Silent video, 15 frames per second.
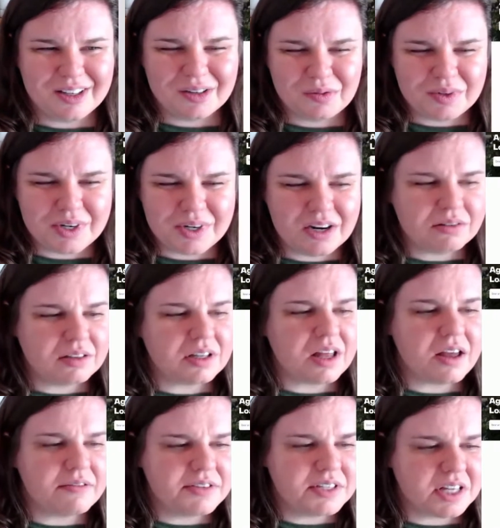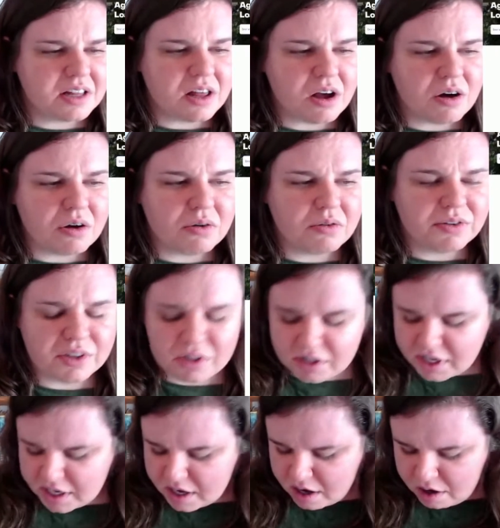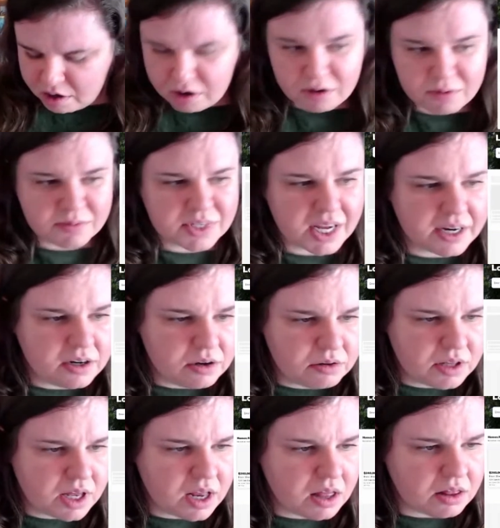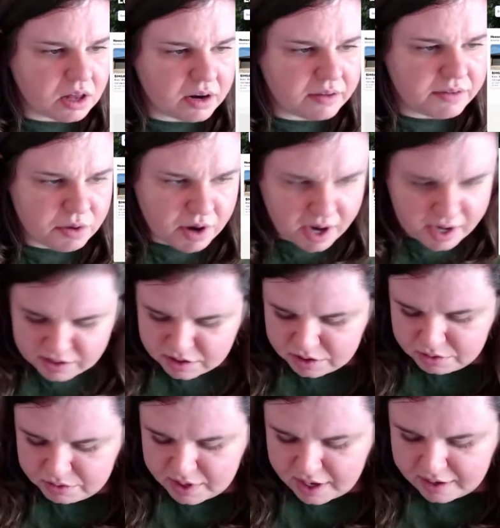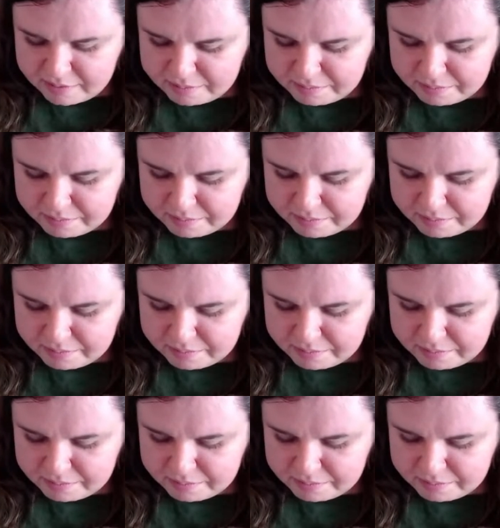We don't love Zillow for looking at homes. I know that a lot of you guys do that.